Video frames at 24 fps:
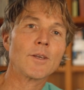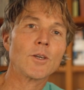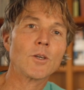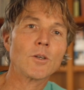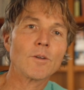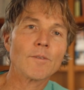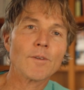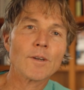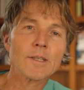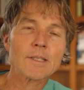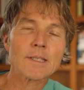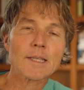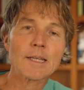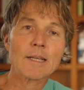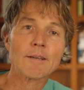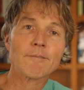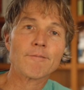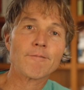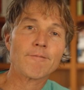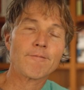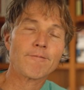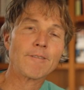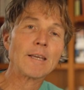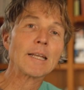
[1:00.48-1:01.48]
the University
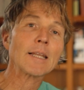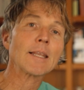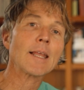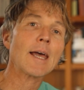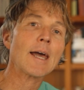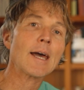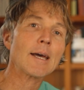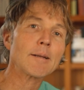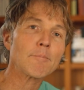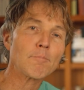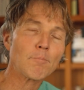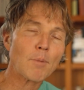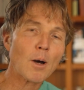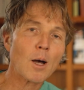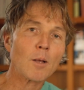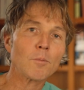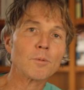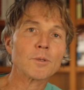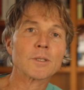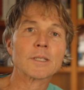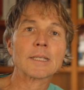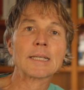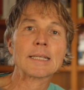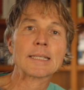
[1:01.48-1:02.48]
of Finland
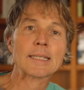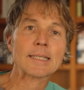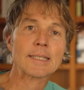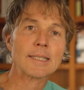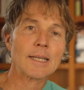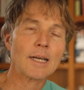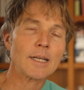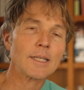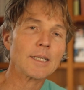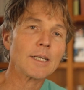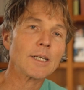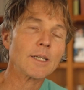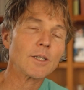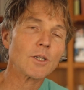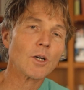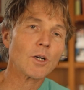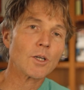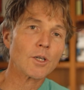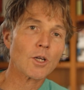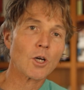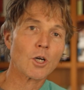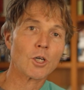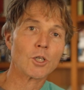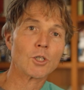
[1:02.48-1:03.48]
published a study
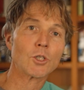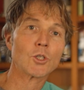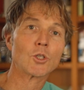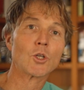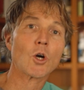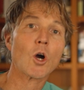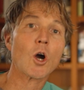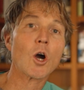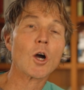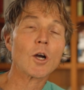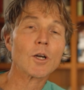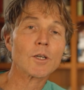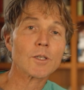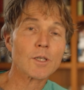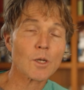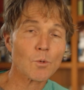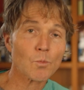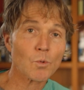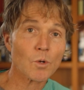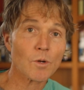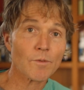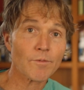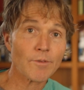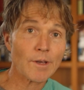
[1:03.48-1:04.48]
done on dogs
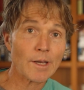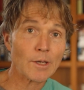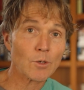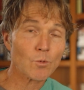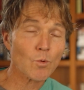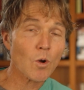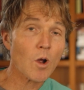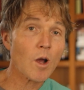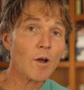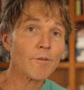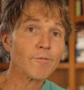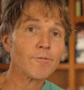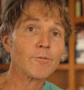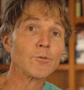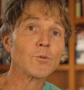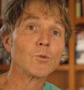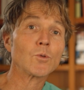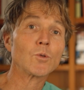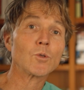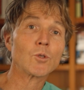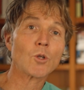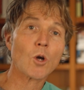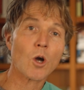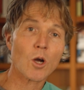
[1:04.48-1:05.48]
that were fed raw
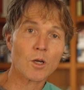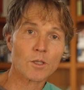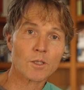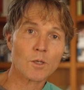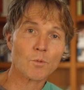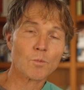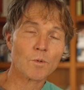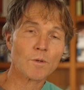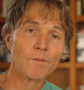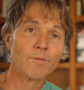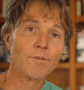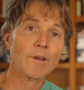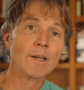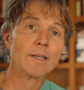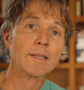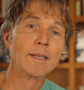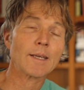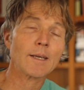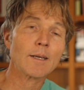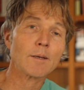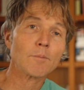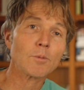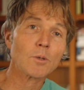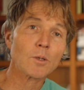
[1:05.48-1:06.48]
food, dogs that were
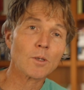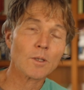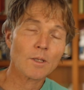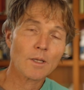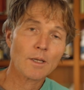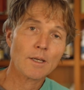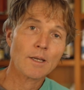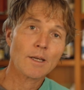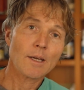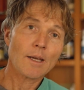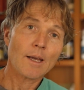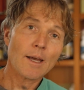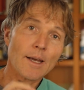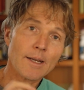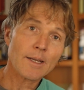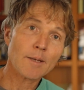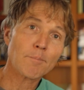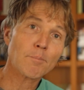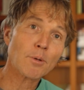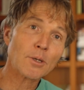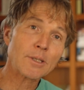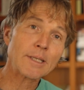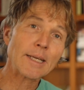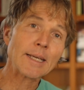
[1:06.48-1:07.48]
fed kibble, and
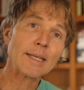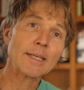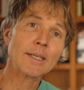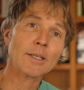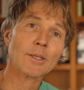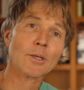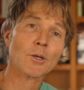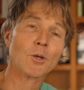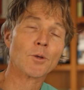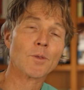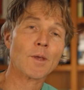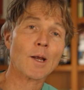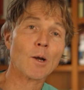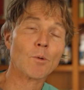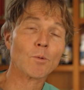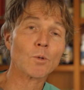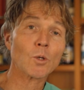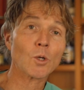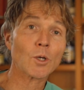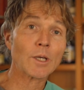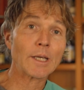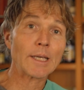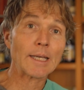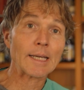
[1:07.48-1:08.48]
in particular, they
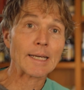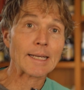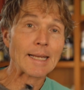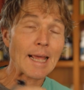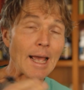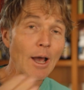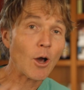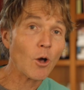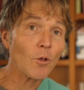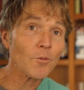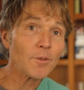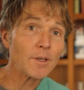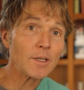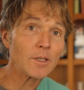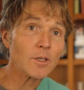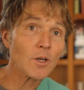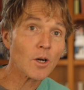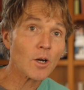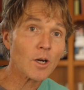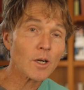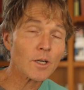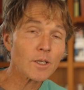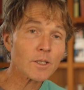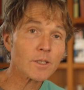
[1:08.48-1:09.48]
were looking at healthy
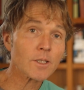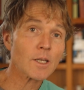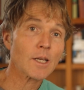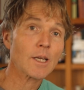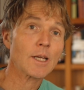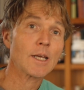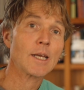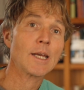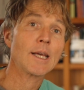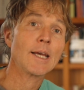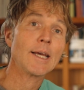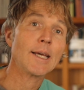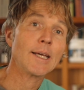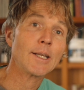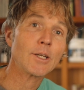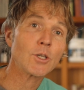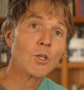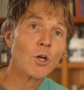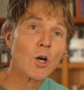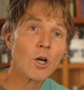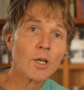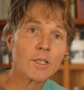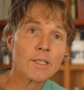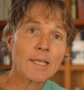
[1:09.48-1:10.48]
dogs
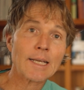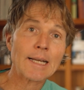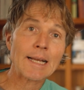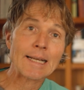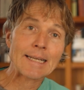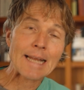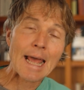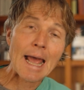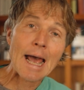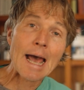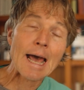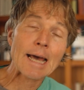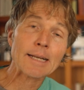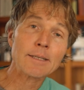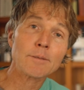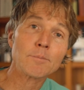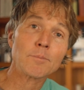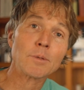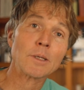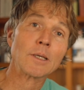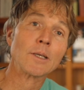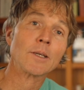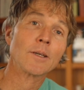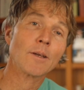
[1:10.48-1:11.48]
and dogs that had
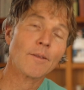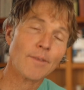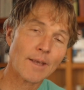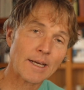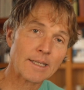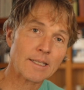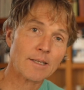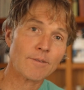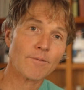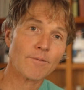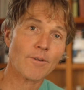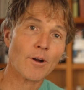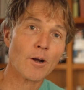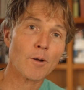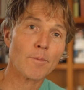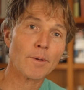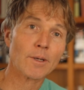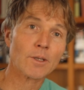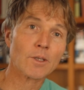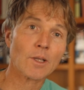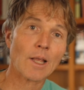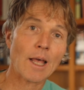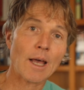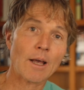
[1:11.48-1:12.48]
atopy, that's
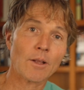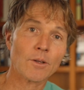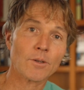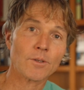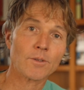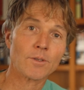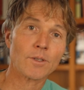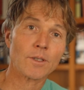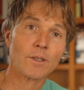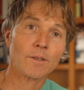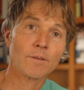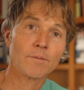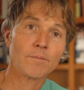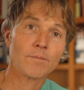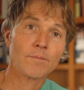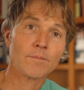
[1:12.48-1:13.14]
environmental allergy.